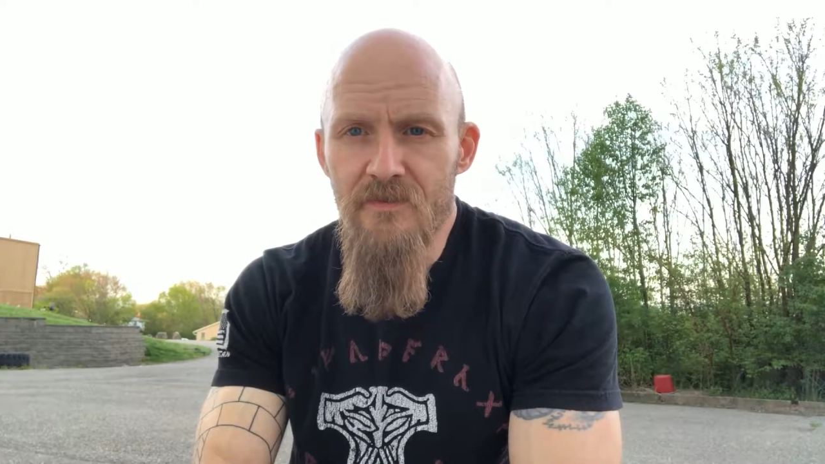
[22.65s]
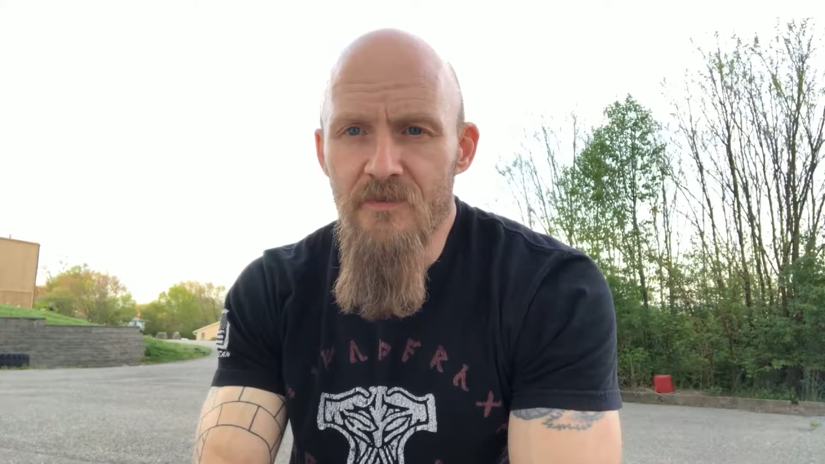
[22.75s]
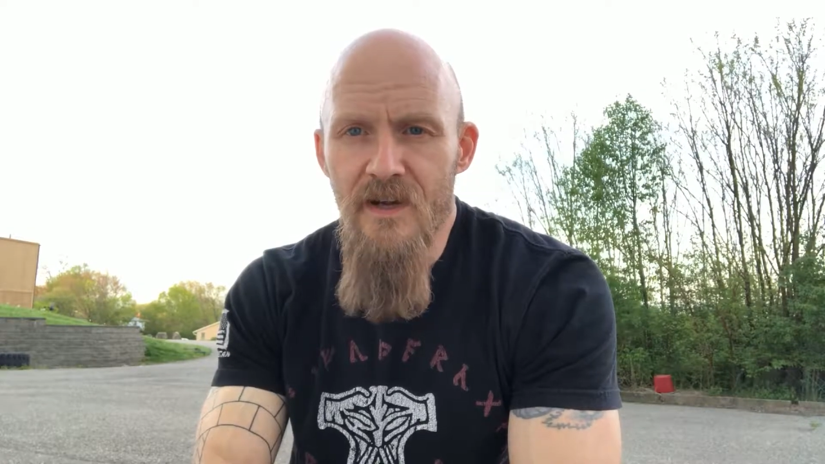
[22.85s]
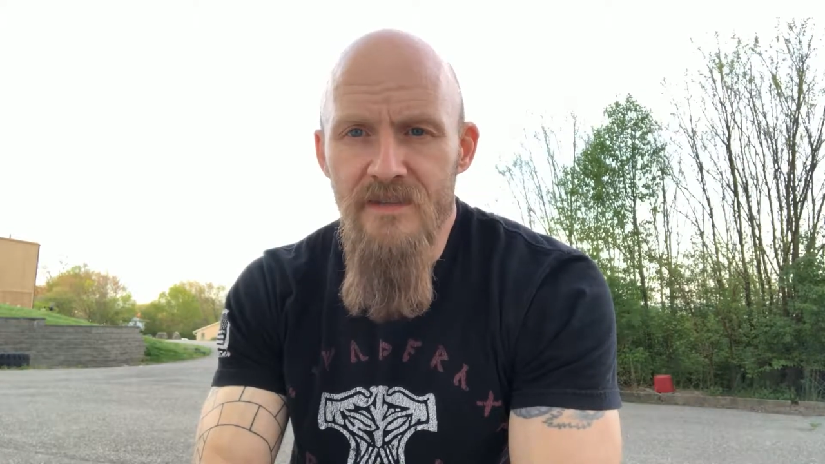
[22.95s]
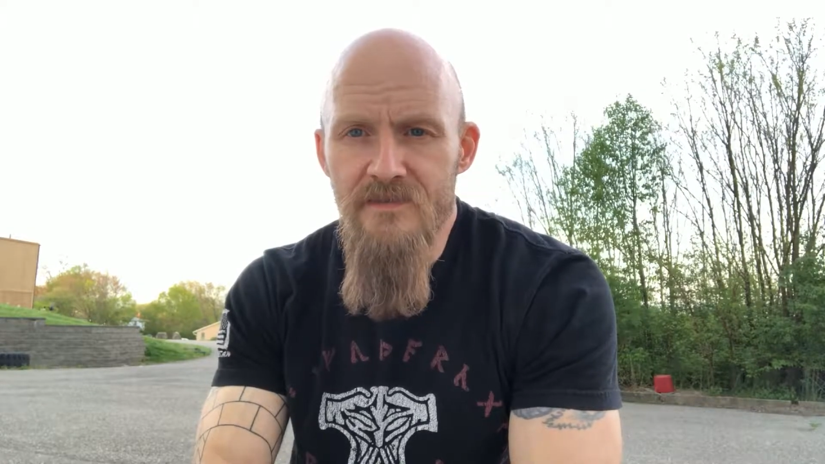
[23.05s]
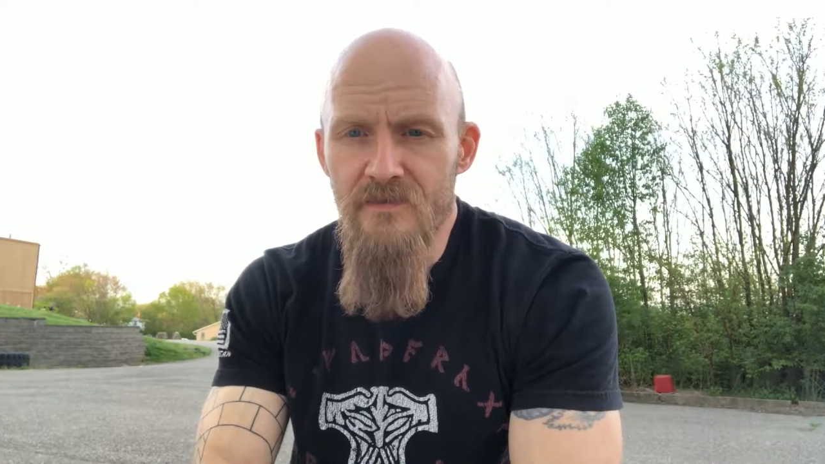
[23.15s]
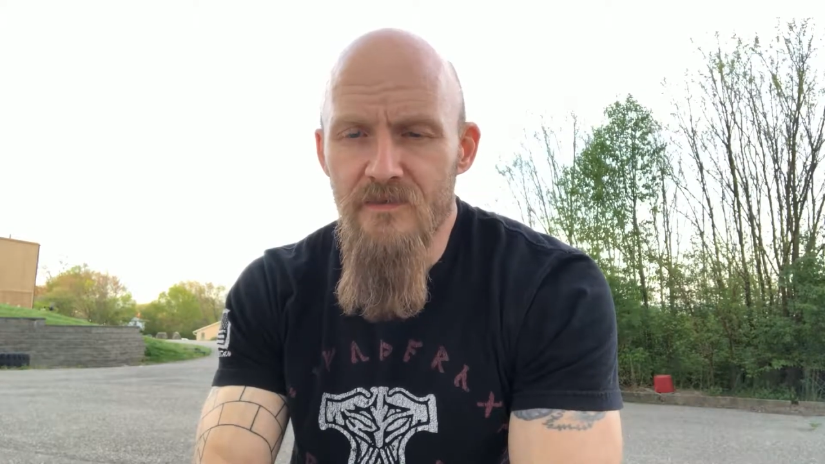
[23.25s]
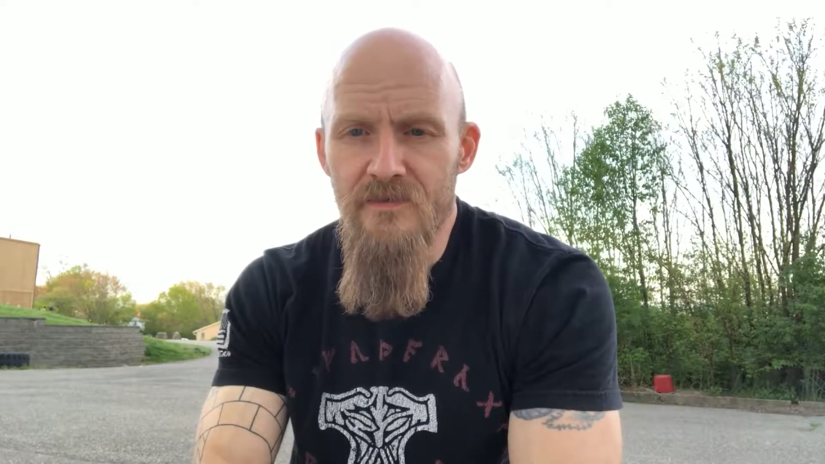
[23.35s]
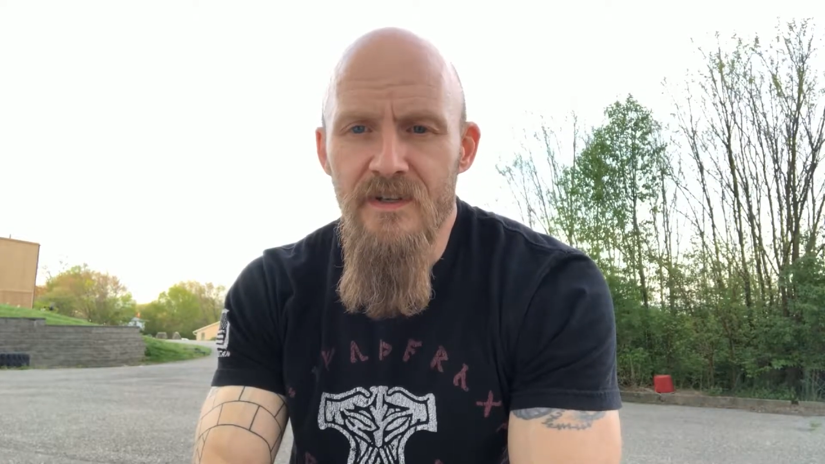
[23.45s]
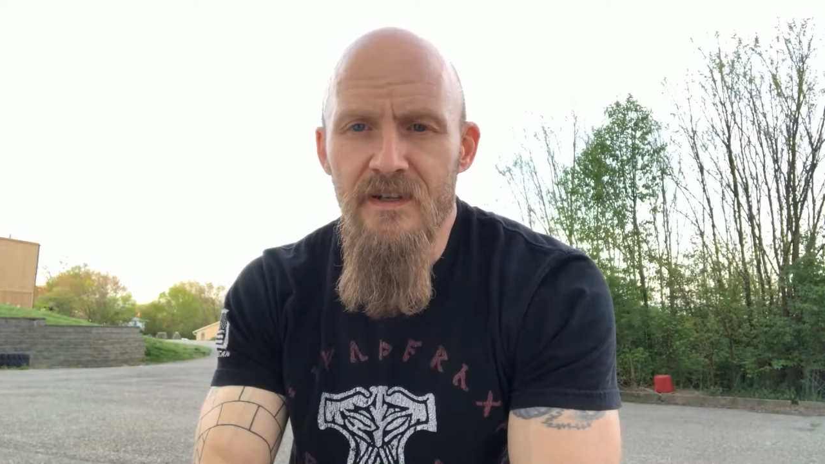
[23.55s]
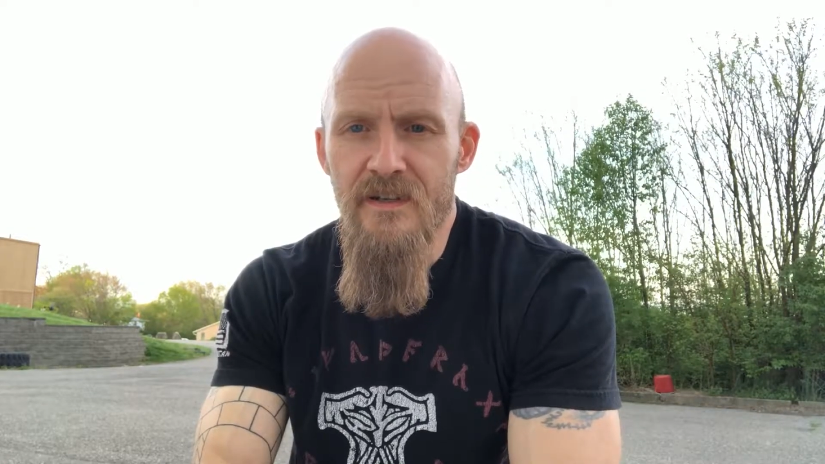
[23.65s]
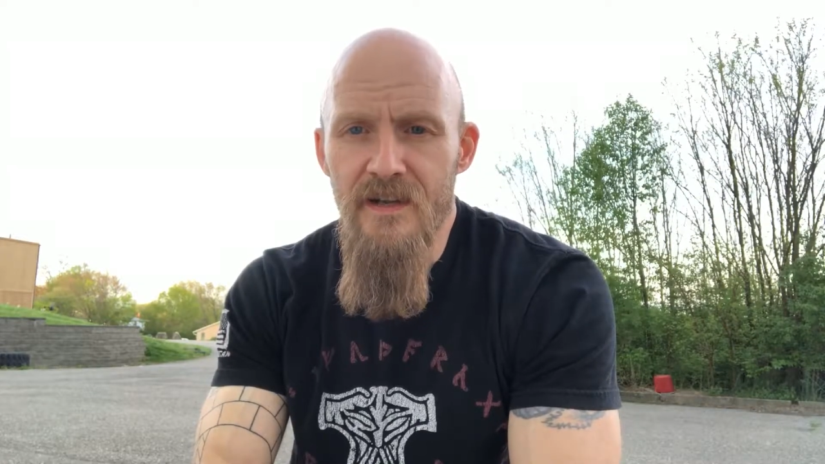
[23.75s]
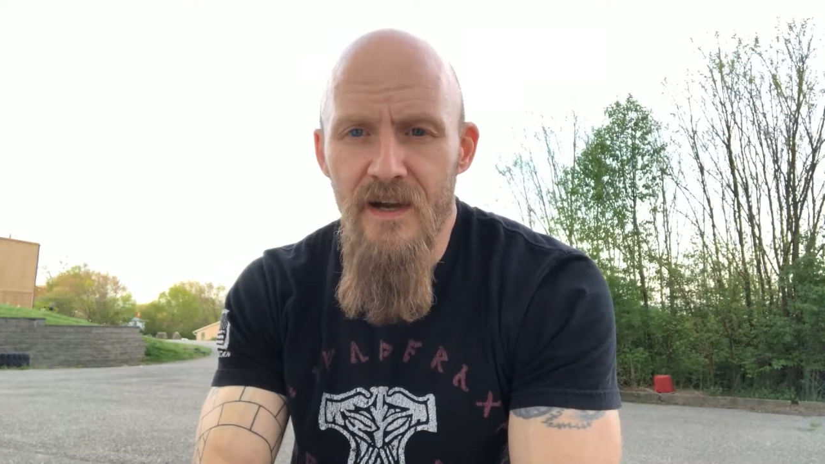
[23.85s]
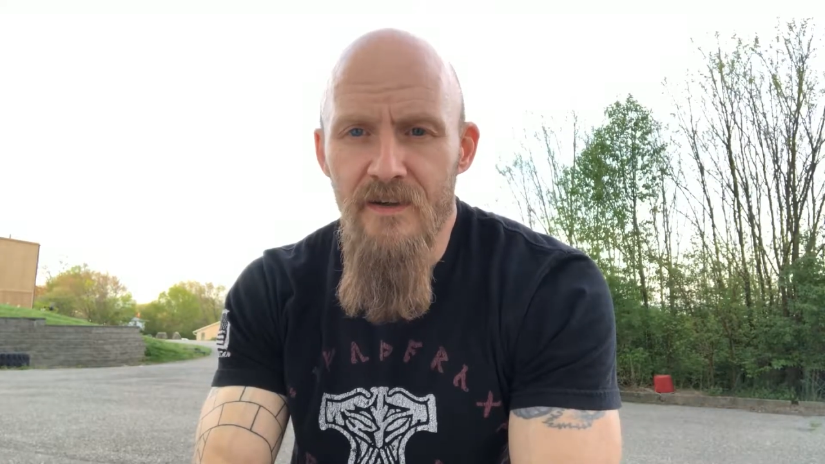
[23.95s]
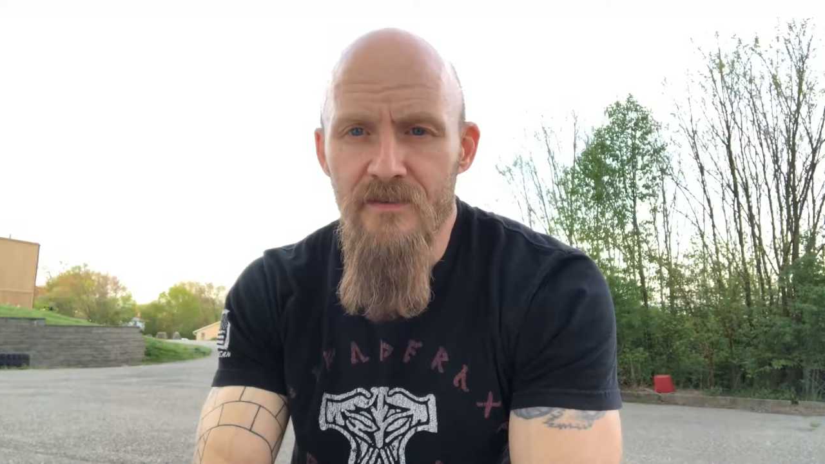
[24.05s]
through high school and into
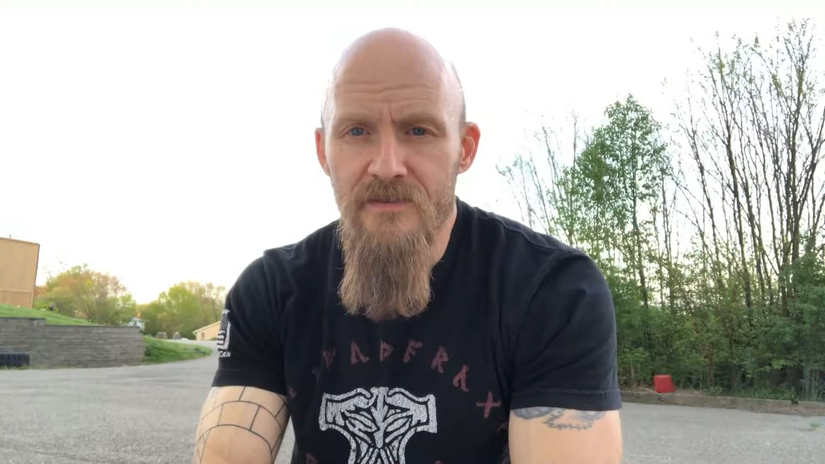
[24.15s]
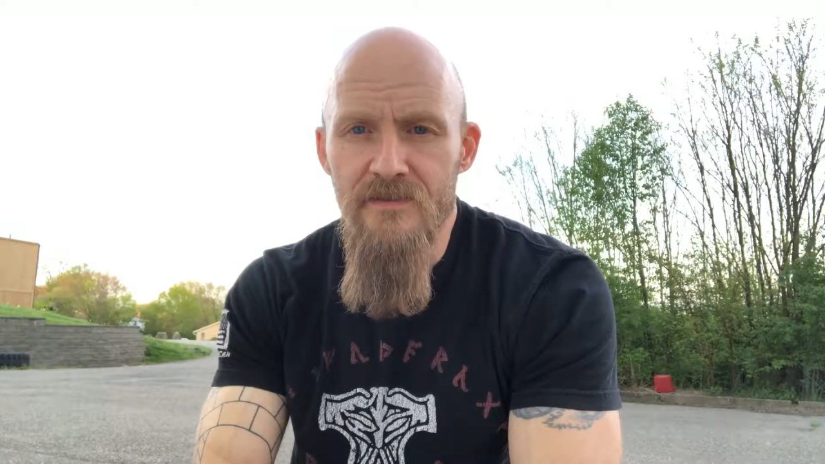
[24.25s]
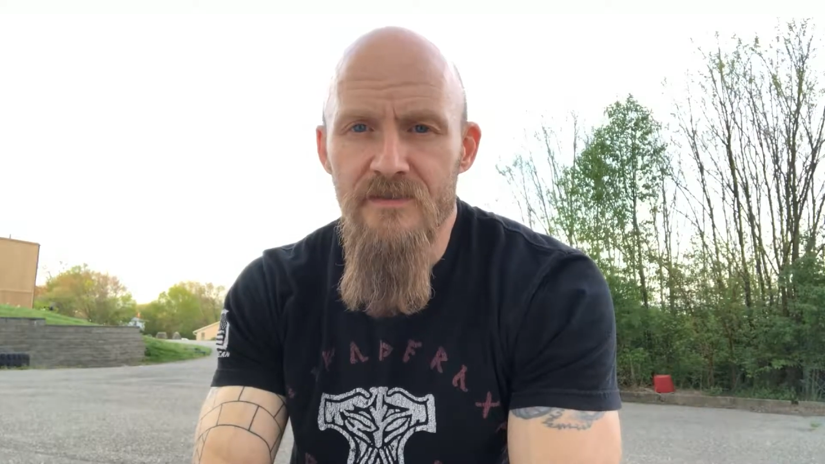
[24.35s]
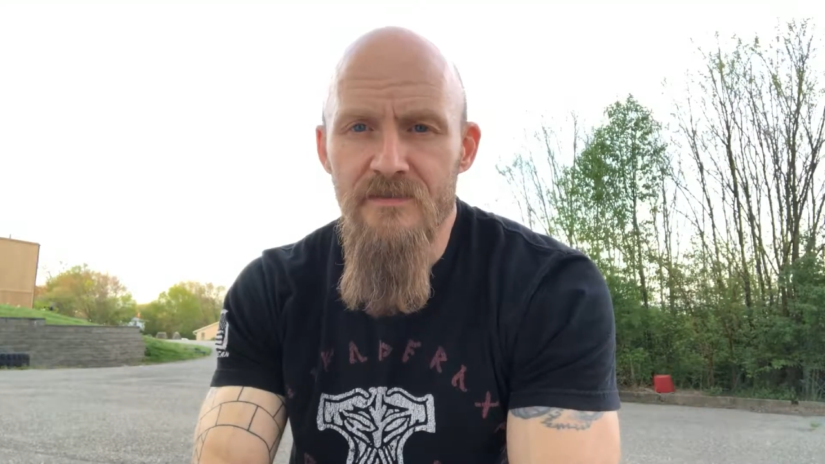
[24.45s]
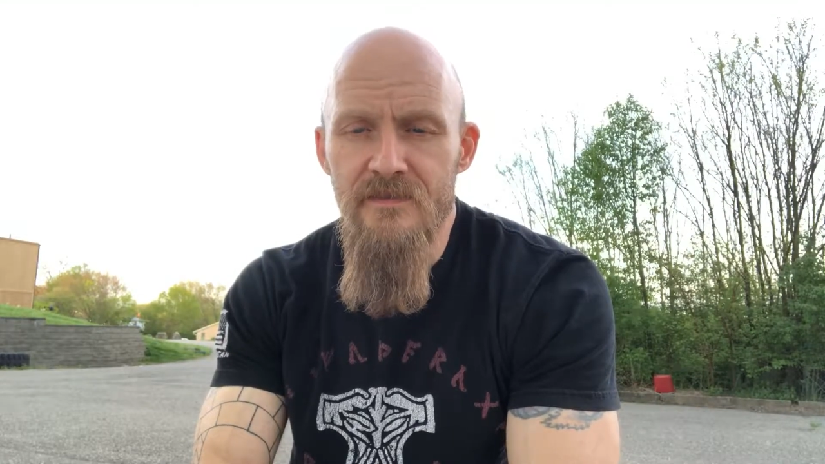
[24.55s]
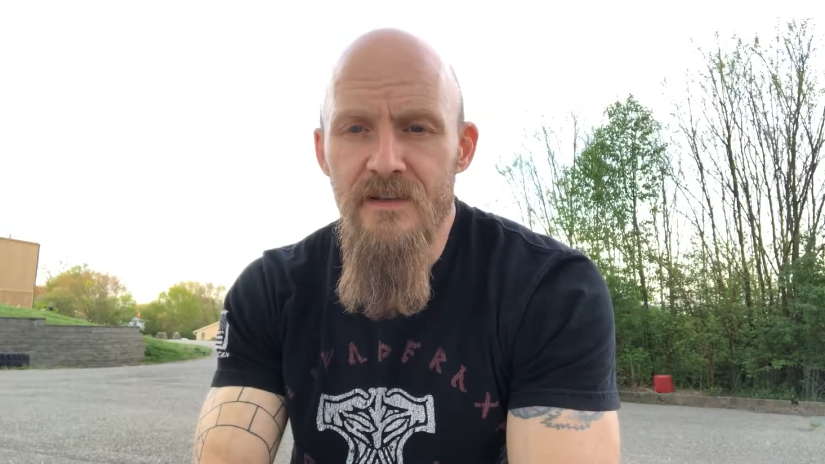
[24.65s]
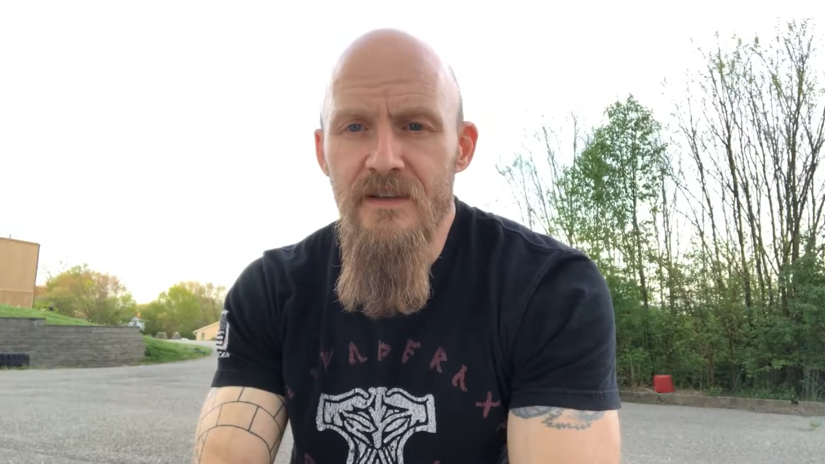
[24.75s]
college, and